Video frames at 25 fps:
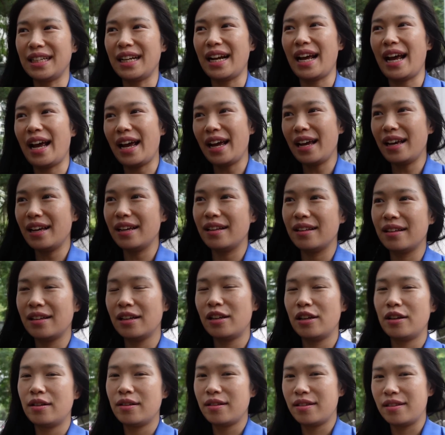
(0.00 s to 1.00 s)
today,
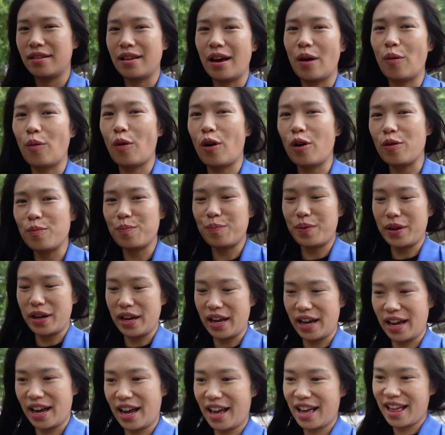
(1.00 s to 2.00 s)
there won't
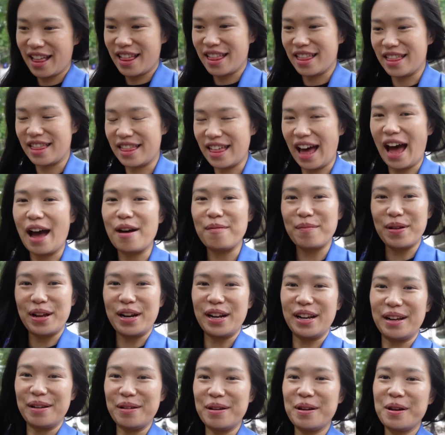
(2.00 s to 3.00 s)
be that
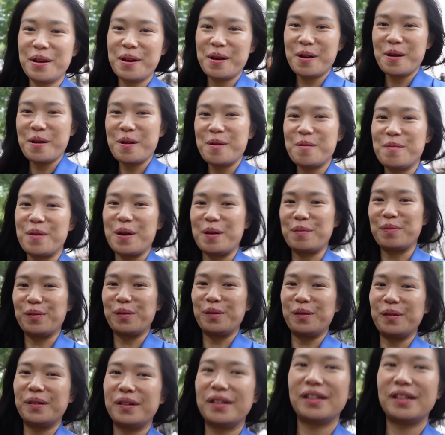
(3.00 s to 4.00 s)
many people.